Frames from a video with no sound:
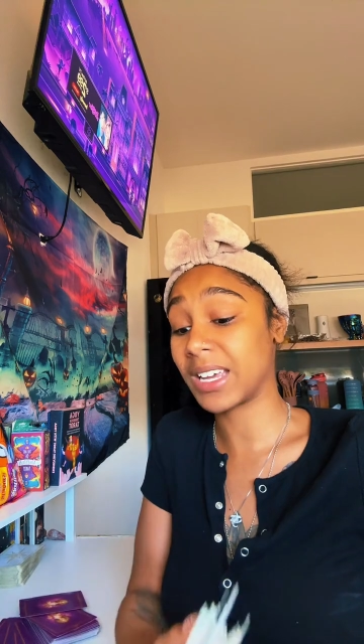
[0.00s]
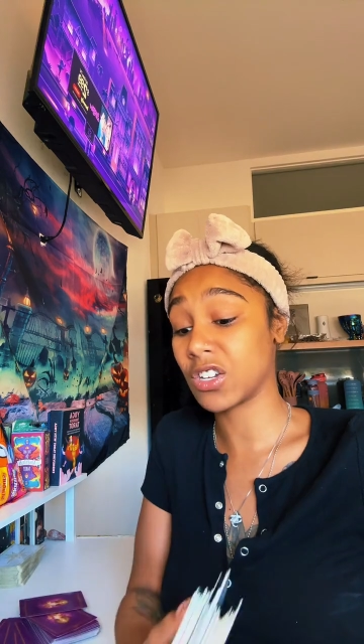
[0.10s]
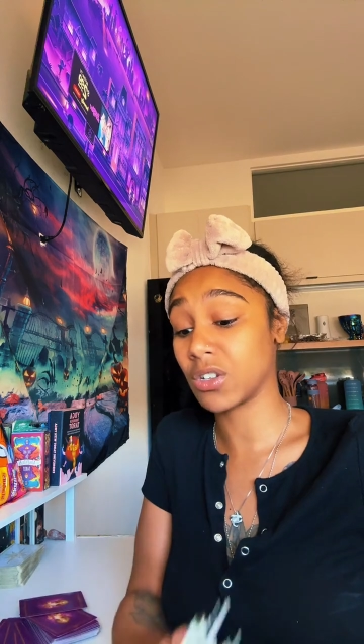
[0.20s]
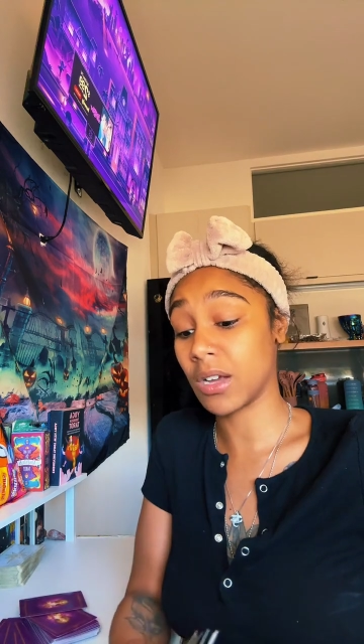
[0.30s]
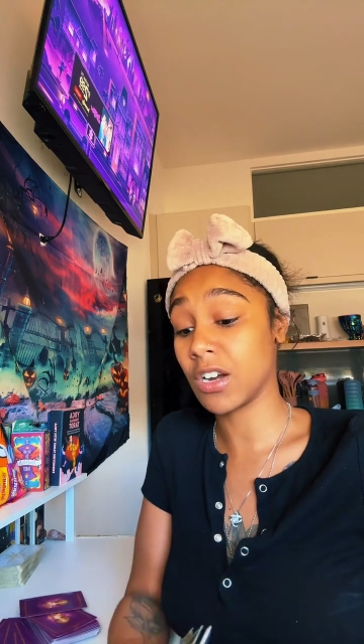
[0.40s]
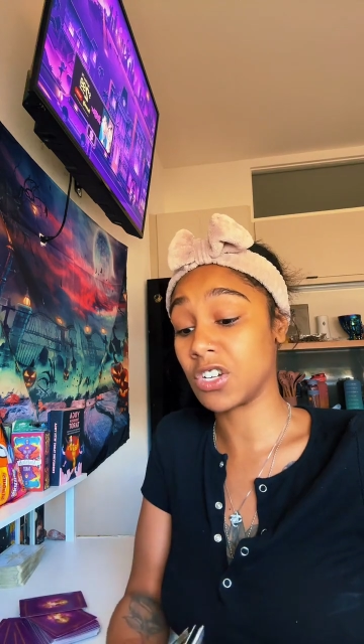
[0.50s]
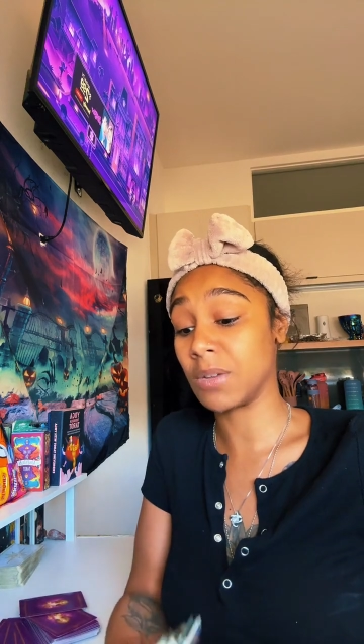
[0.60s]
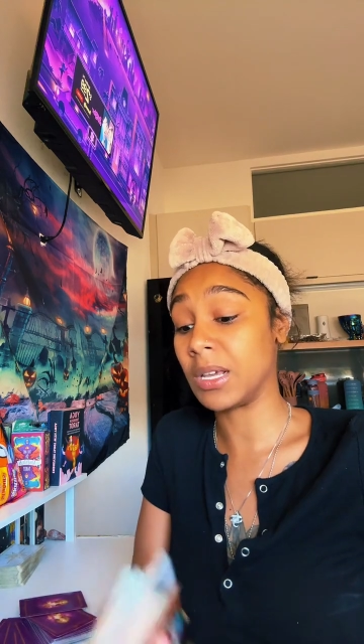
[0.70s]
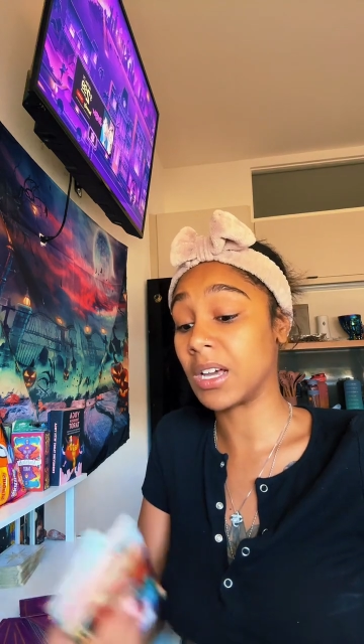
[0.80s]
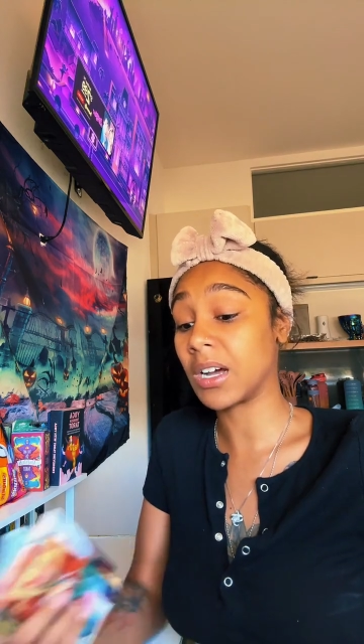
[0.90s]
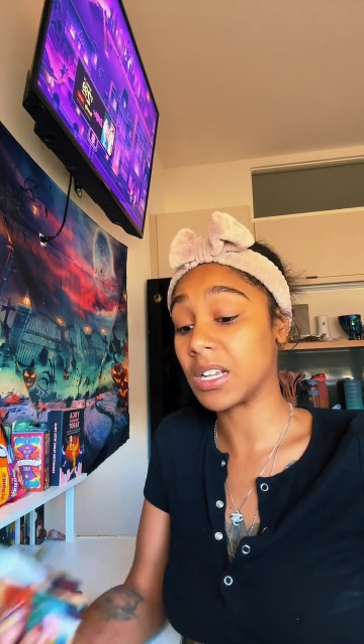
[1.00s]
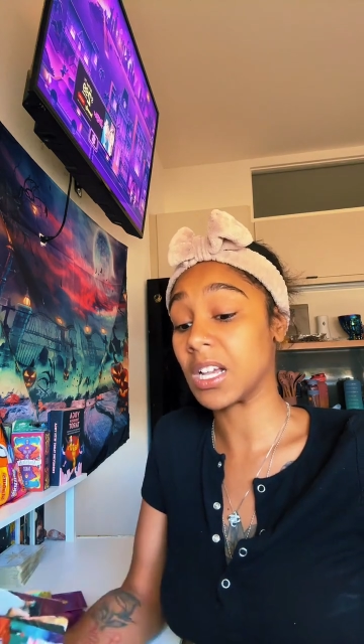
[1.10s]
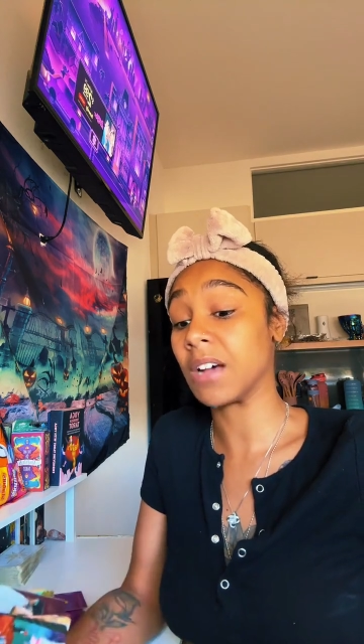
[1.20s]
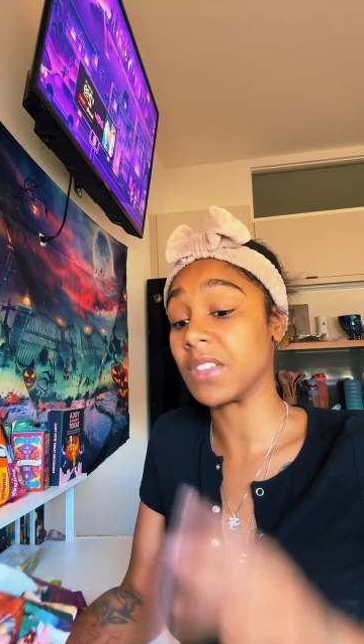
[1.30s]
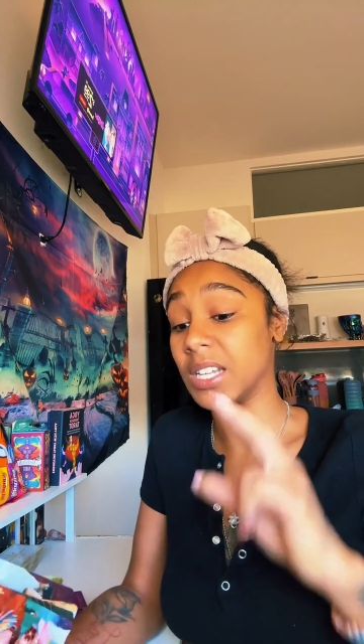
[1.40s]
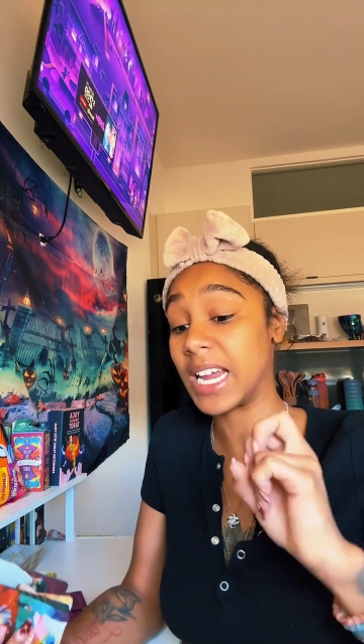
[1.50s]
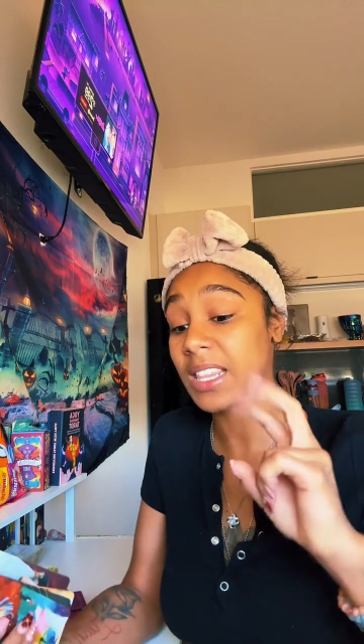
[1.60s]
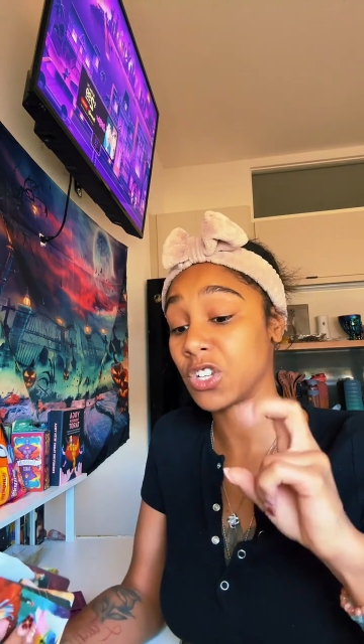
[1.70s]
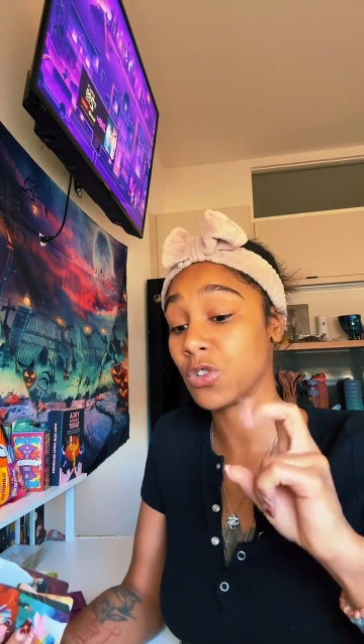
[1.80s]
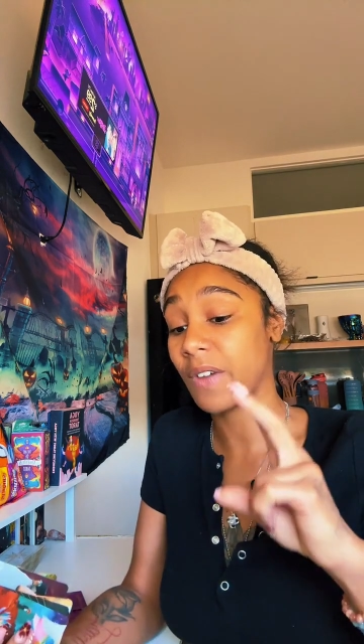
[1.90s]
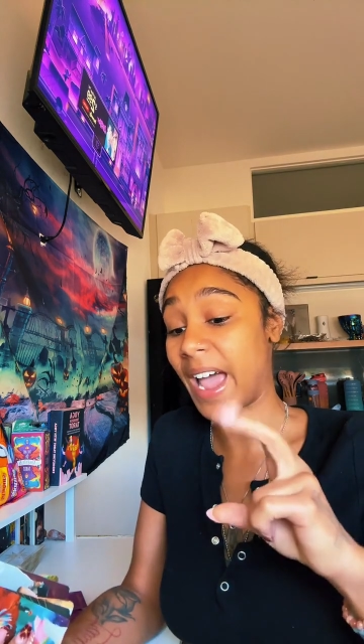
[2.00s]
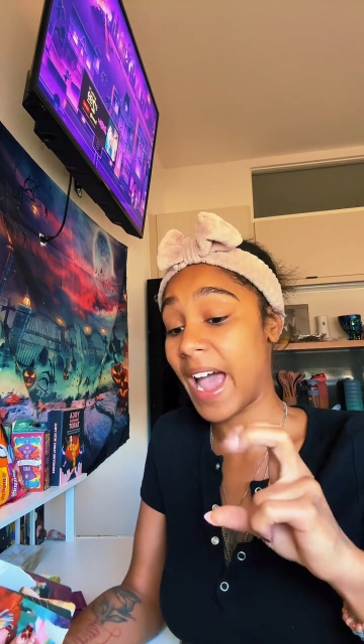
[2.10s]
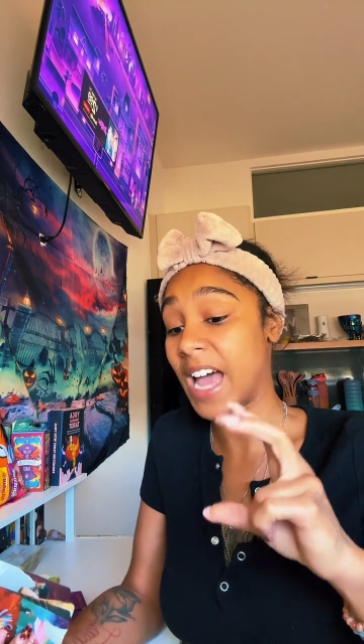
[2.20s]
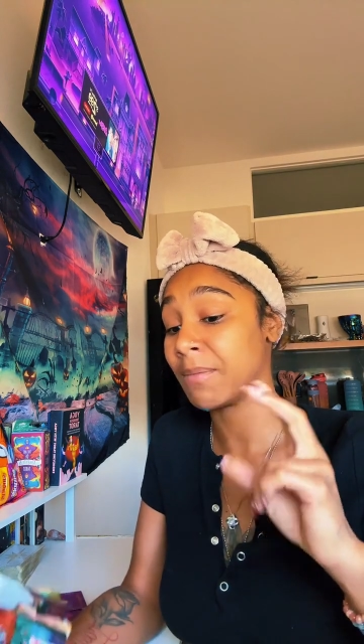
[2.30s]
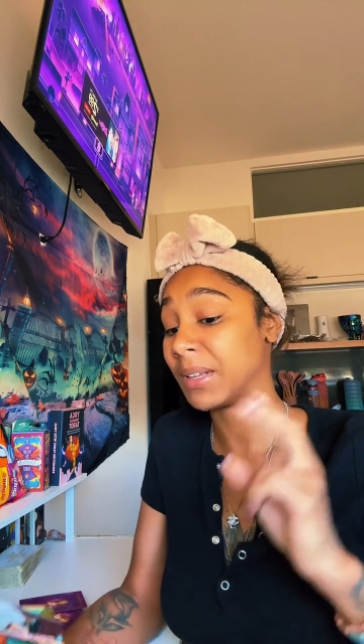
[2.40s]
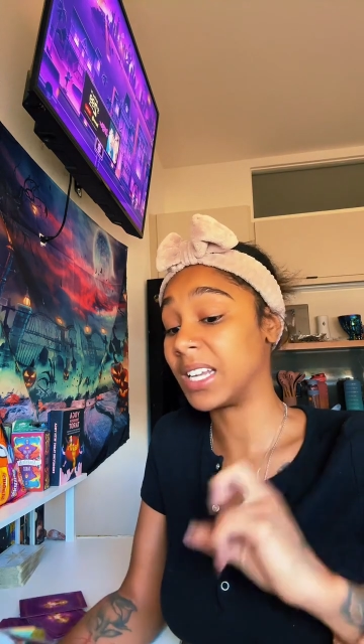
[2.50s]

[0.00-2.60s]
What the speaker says: like it's your energy because of the day that you've had.